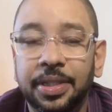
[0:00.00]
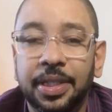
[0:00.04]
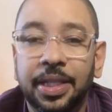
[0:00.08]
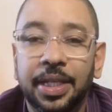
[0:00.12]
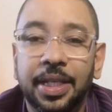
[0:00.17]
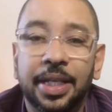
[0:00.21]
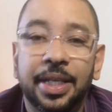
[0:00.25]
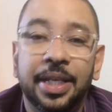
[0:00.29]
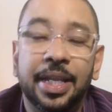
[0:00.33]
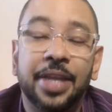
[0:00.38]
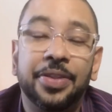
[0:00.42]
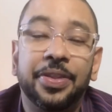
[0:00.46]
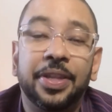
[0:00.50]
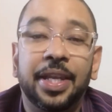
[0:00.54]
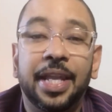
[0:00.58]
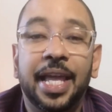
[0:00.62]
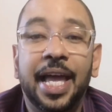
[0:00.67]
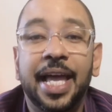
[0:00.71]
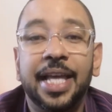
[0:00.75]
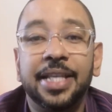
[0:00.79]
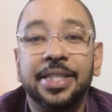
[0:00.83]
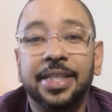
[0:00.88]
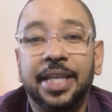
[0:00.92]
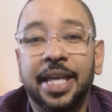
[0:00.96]
Now, the
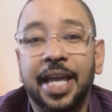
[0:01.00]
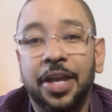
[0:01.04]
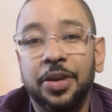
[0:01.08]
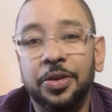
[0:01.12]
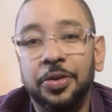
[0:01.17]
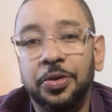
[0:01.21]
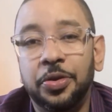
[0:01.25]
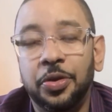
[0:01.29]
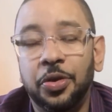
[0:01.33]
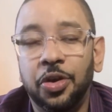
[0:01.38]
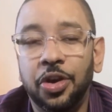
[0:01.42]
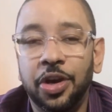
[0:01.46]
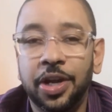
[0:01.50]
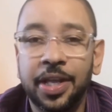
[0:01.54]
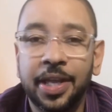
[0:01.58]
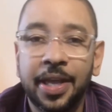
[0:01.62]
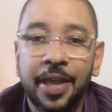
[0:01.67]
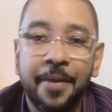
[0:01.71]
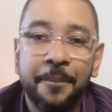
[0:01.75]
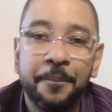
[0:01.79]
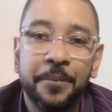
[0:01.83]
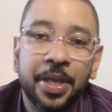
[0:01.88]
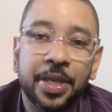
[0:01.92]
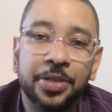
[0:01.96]
last category
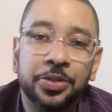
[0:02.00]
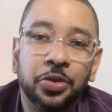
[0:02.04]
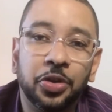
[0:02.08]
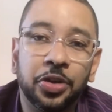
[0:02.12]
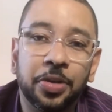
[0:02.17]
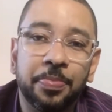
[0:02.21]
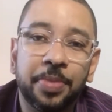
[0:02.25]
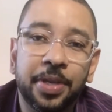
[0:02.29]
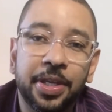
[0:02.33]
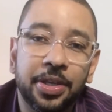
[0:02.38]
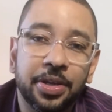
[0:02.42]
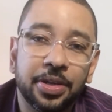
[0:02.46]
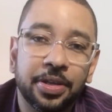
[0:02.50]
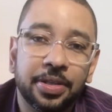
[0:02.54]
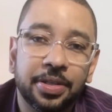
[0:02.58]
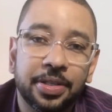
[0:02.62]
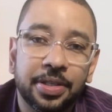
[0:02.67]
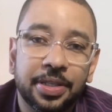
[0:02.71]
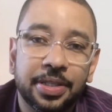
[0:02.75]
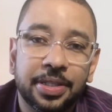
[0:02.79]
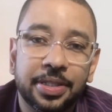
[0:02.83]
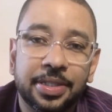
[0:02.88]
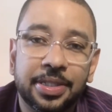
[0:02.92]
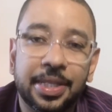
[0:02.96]
is going to be your
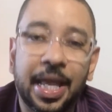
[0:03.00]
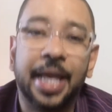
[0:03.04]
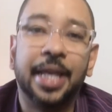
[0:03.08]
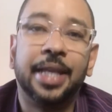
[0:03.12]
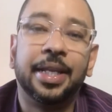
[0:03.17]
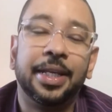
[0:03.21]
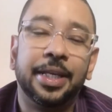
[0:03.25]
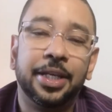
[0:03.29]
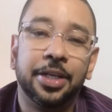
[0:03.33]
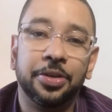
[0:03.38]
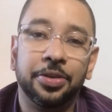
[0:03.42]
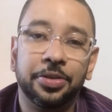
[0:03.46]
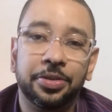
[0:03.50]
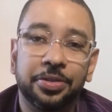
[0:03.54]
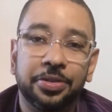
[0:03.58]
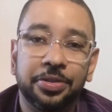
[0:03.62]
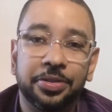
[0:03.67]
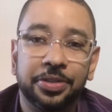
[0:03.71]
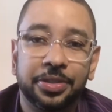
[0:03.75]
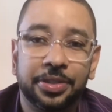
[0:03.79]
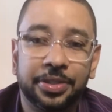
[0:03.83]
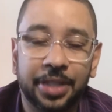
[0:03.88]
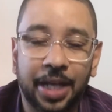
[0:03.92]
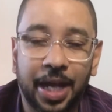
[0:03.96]
cyclical
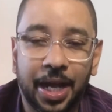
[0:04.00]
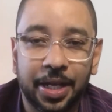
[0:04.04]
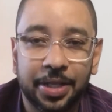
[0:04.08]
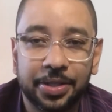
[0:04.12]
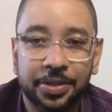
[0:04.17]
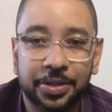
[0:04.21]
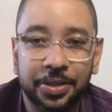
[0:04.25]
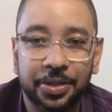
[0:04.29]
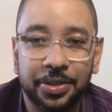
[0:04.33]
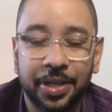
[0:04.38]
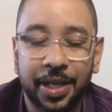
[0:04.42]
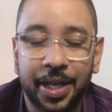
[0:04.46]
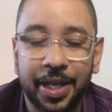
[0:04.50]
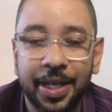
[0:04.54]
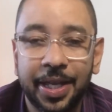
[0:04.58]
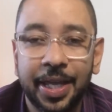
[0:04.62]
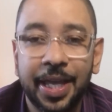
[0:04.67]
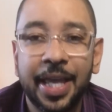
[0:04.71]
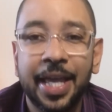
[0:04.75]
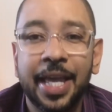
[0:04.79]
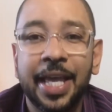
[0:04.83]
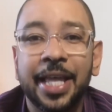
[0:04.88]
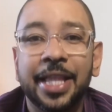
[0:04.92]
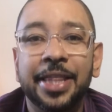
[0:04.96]
stocks. Okay,
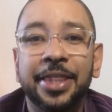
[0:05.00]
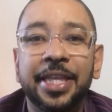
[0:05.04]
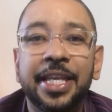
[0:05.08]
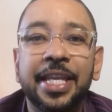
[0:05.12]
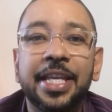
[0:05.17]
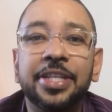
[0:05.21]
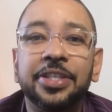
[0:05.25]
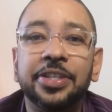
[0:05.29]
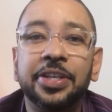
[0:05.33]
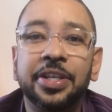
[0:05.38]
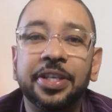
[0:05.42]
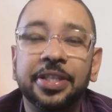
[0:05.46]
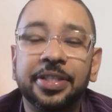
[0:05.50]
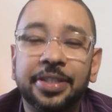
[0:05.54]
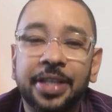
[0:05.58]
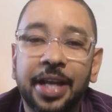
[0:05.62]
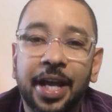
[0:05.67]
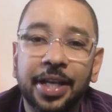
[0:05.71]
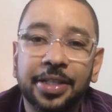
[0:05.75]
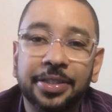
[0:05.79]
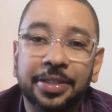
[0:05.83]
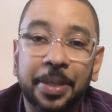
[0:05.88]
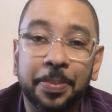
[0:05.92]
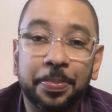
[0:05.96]
these are the
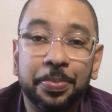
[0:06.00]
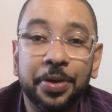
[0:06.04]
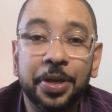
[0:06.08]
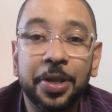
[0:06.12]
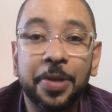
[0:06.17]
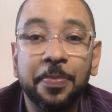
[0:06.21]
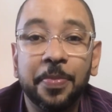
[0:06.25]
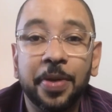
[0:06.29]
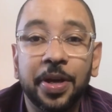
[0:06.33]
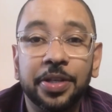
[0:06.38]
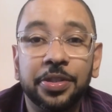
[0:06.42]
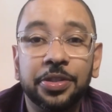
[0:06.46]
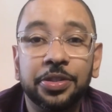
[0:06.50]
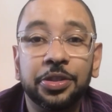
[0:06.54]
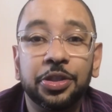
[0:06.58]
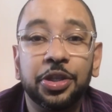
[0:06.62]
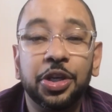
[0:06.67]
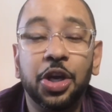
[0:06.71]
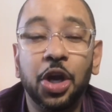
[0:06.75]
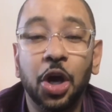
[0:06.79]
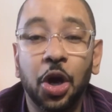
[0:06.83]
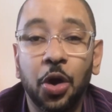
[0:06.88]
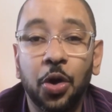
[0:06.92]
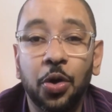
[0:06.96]
stocks that pretty much
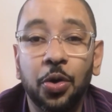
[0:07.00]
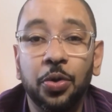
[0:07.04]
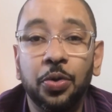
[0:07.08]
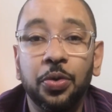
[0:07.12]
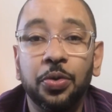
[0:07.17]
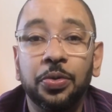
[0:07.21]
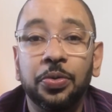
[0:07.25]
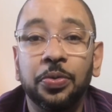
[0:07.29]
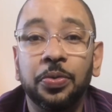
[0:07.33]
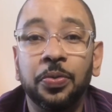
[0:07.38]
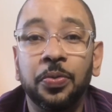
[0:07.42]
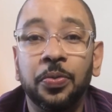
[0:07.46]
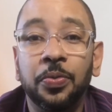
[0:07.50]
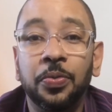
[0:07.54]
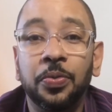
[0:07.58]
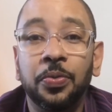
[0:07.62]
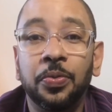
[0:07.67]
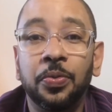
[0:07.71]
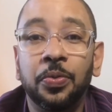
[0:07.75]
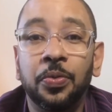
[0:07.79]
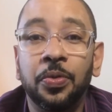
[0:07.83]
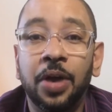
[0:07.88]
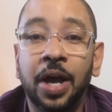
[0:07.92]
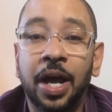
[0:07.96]
go
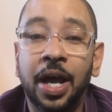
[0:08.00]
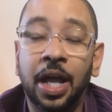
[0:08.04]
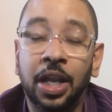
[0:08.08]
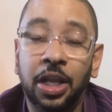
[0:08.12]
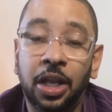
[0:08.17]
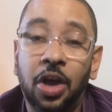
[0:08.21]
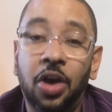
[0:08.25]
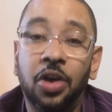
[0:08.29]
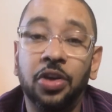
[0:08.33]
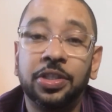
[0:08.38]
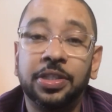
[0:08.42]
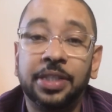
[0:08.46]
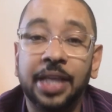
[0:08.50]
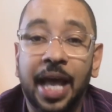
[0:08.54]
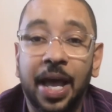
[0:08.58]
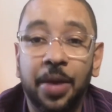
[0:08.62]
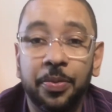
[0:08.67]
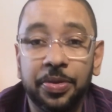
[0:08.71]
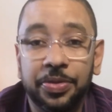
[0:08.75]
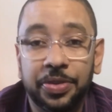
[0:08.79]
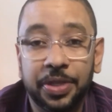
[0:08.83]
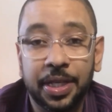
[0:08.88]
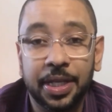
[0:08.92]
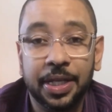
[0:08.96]
alongside
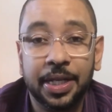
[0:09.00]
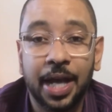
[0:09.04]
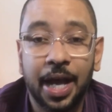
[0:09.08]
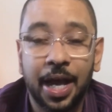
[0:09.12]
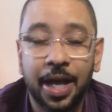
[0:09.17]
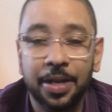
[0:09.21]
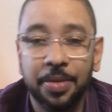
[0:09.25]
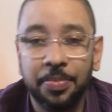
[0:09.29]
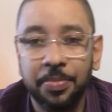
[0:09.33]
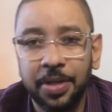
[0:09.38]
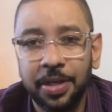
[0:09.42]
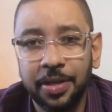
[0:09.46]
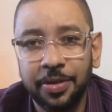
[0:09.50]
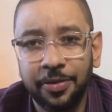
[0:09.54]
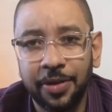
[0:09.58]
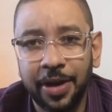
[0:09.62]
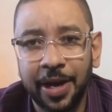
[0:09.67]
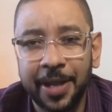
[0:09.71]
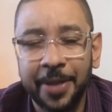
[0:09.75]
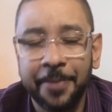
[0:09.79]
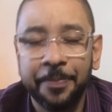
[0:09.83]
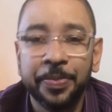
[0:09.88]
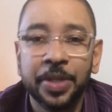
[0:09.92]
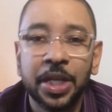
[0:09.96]
with the economy,
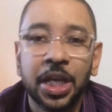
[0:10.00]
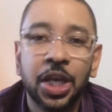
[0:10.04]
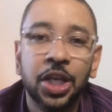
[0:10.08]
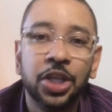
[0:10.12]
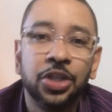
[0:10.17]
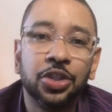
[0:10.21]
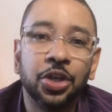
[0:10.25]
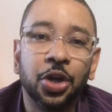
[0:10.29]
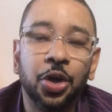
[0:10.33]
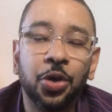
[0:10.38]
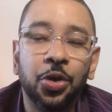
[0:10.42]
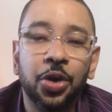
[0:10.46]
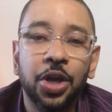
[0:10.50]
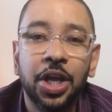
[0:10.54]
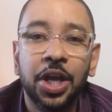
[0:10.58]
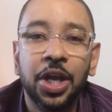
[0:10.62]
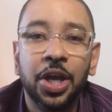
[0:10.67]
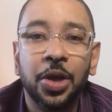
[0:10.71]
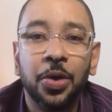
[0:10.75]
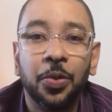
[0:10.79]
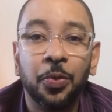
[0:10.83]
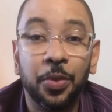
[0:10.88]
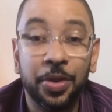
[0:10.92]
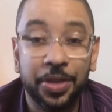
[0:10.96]
right? So
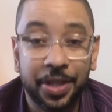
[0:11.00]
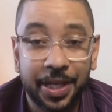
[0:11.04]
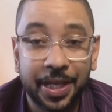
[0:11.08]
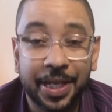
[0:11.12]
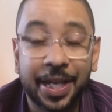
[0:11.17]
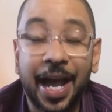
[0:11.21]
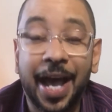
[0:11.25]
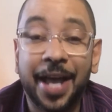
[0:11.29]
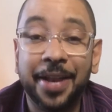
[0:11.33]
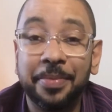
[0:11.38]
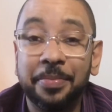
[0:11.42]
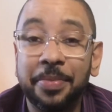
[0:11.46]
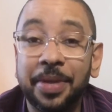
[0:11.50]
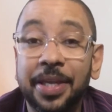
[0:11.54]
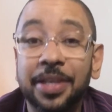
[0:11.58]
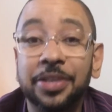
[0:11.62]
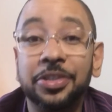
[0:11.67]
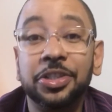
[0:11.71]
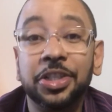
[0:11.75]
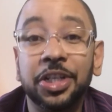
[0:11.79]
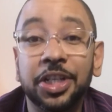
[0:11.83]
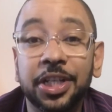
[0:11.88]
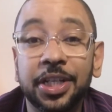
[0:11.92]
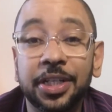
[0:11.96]
when the economy
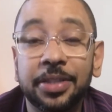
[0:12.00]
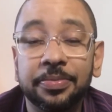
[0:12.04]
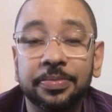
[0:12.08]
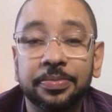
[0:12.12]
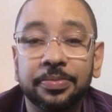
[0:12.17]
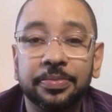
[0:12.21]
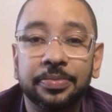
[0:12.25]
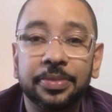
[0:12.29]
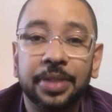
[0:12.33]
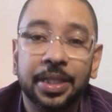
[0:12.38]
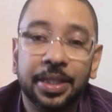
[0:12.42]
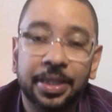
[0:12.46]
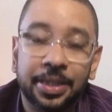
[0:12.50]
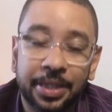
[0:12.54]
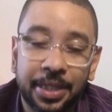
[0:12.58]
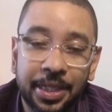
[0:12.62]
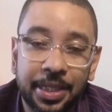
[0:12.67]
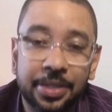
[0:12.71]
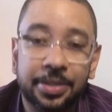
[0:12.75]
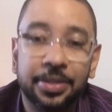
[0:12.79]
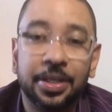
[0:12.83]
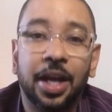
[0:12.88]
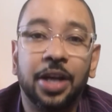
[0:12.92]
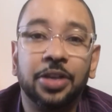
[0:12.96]
is good,
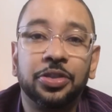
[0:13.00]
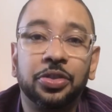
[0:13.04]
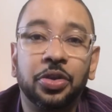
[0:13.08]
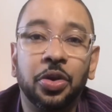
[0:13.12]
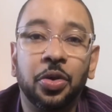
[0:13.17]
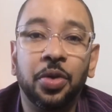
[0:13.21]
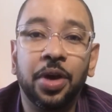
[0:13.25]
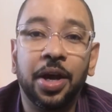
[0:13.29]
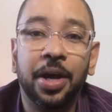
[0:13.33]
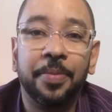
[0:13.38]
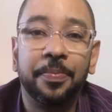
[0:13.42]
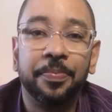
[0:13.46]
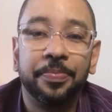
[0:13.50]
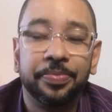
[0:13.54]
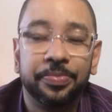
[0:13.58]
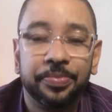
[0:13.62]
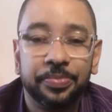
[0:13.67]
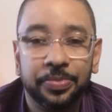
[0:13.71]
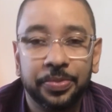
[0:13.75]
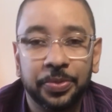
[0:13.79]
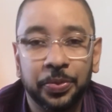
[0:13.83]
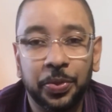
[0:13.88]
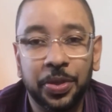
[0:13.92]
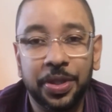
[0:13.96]
these stocks go up.
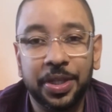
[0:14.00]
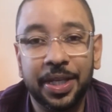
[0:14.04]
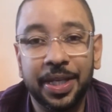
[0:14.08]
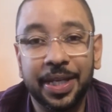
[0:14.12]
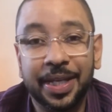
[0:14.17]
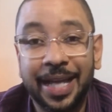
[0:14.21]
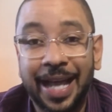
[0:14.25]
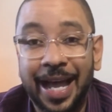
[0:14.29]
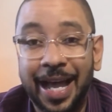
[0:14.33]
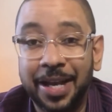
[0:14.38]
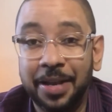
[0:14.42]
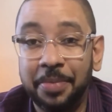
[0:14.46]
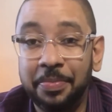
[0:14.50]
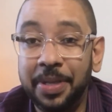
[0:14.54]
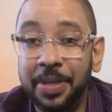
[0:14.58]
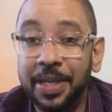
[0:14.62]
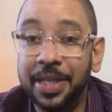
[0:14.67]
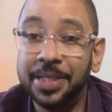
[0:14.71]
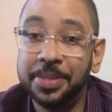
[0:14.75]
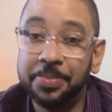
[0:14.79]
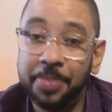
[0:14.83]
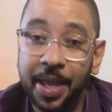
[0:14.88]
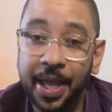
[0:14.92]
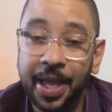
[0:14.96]
When the economy
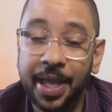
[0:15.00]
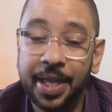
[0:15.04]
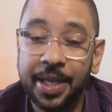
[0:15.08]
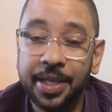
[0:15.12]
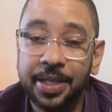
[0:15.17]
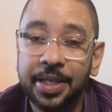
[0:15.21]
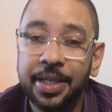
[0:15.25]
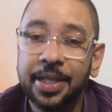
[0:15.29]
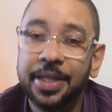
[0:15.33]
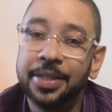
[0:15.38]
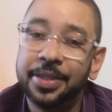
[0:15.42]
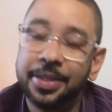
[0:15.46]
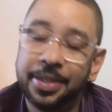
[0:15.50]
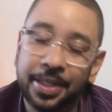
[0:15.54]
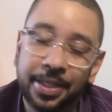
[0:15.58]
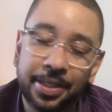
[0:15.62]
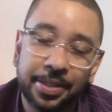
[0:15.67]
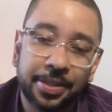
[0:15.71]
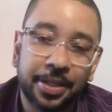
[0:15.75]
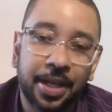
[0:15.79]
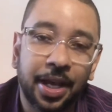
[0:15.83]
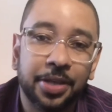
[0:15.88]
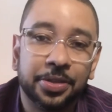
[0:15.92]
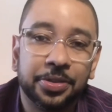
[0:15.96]
is bad, these
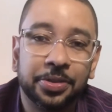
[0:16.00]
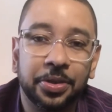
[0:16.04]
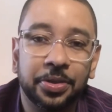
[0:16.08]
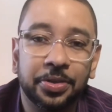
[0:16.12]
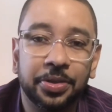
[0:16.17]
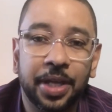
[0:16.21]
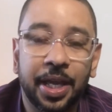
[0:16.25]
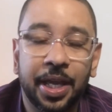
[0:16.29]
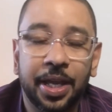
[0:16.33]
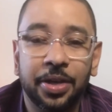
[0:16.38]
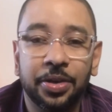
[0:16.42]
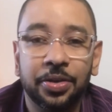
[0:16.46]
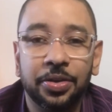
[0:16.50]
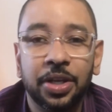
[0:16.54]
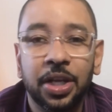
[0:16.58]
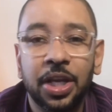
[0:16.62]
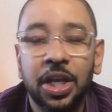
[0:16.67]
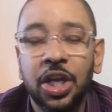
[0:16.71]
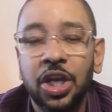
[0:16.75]
stocks go down.